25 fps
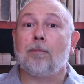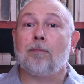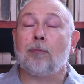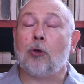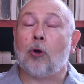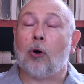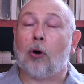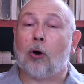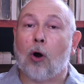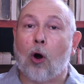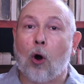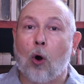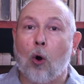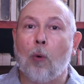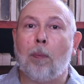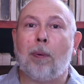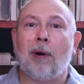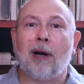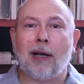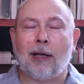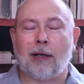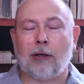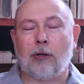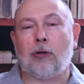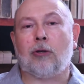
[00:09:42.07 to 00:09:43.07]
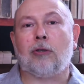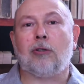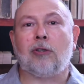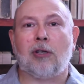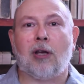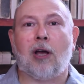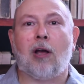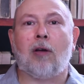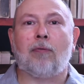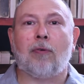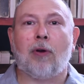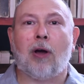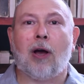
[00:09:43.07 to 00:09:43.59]
You're opening
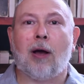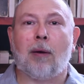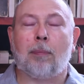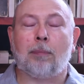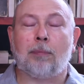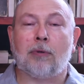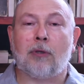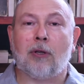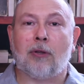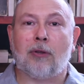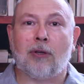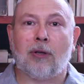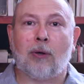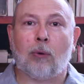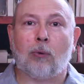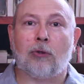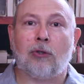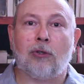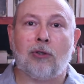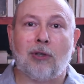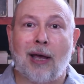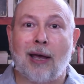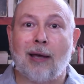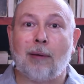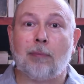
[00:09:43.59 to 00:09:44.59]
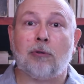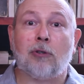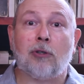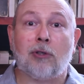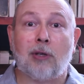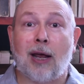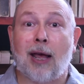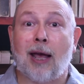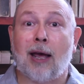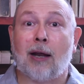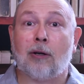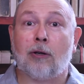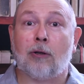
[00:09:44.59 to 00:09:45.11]
yourself up to those same
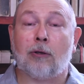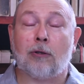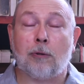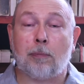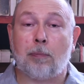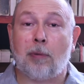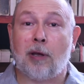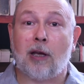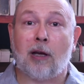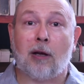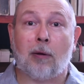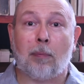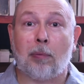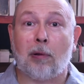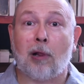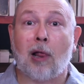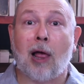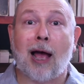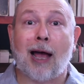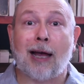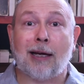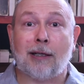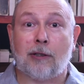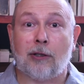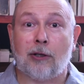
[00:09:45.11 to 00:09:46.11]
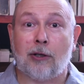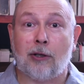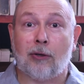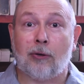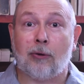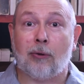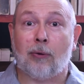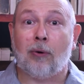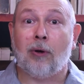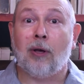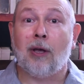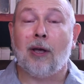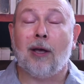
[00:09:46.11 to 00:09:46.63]
standards being applied to
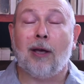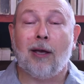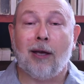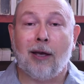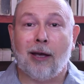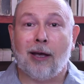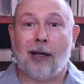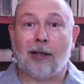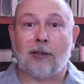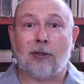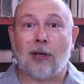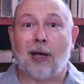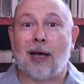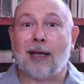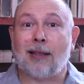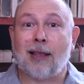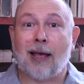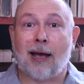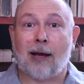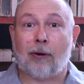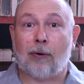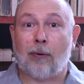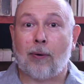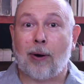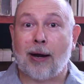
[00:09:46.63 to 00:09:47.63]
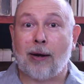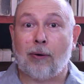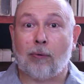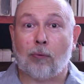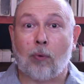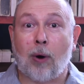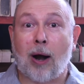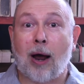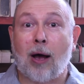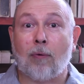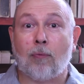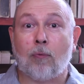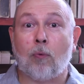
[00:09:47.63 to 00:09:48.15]
you. It's like that great
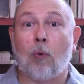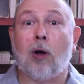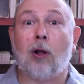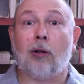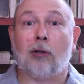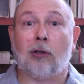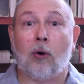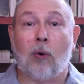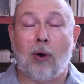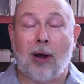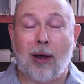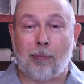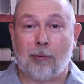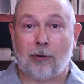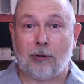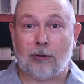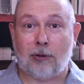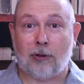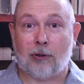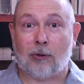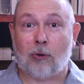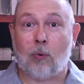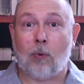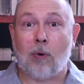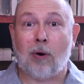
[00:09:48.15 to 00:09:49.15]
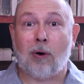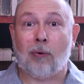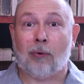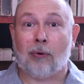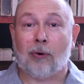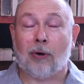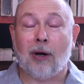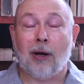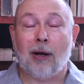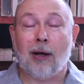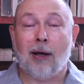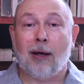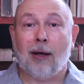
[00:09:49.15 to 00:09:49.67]
Ralph Waldo Emerson quote,
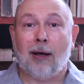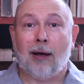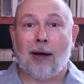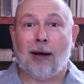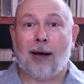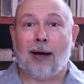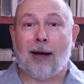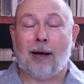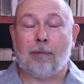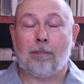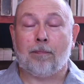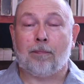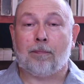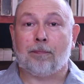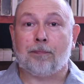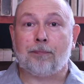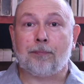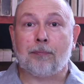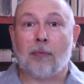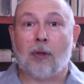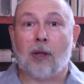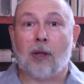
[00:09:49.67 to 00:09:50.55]
um,